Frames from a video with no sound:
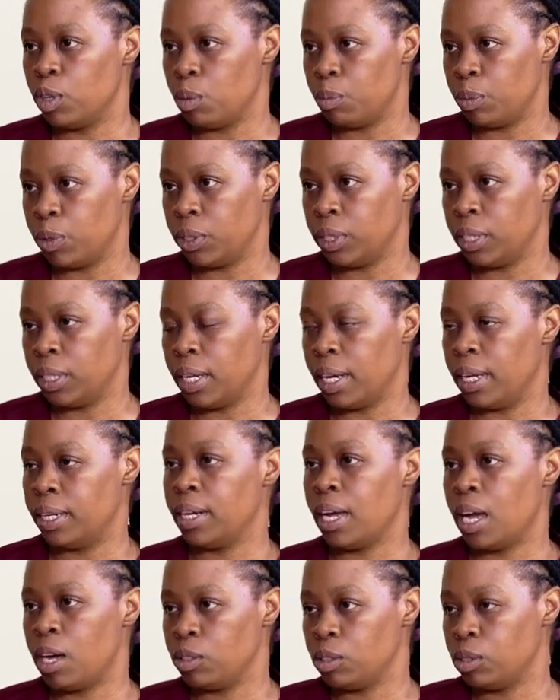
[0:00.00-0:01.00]
your body
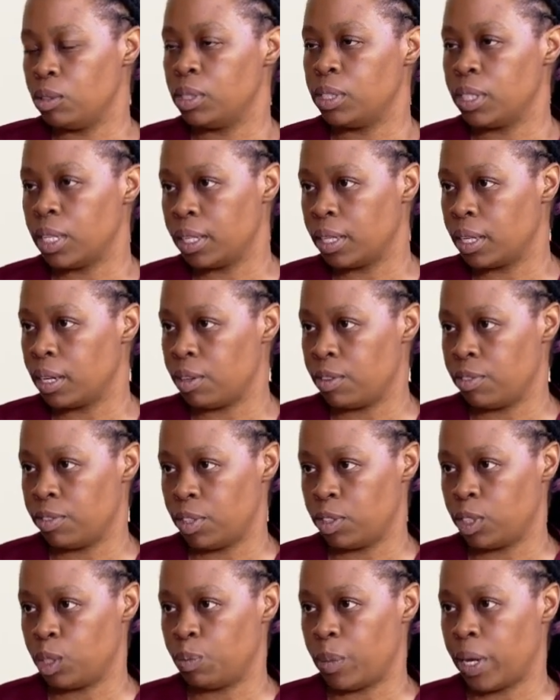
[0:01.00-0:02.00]
and how to take care of
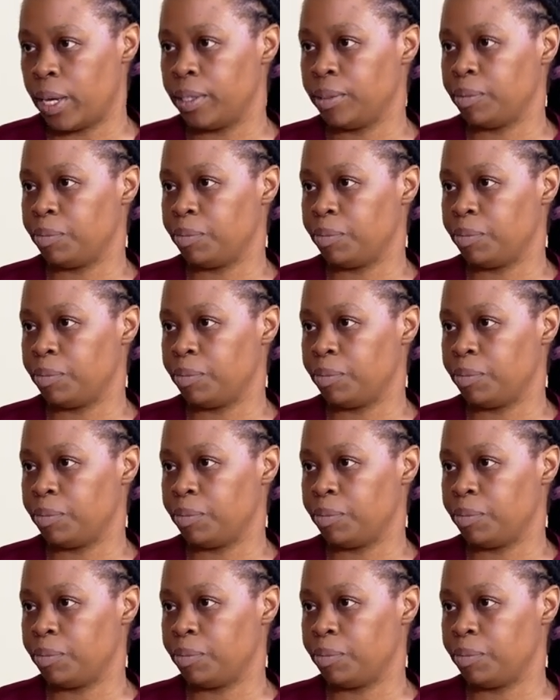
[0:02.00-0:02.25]
your spine.